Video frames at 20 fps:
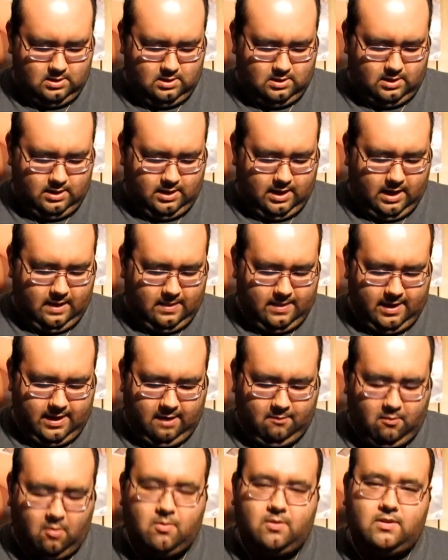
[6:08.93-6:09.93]
Like how they
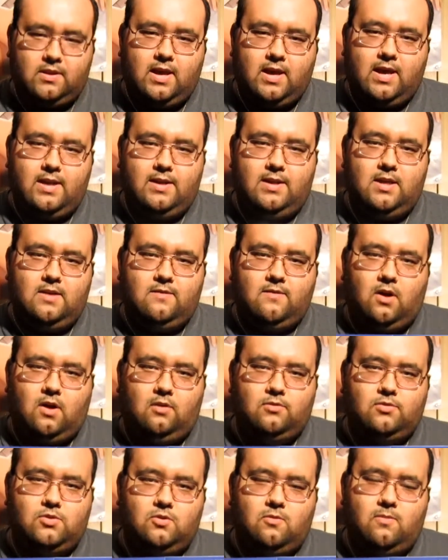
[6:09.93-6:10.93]
came up with the idea of
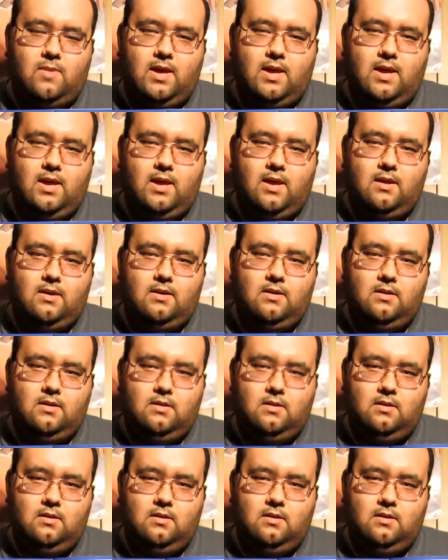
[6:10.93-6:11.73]
Ultraman.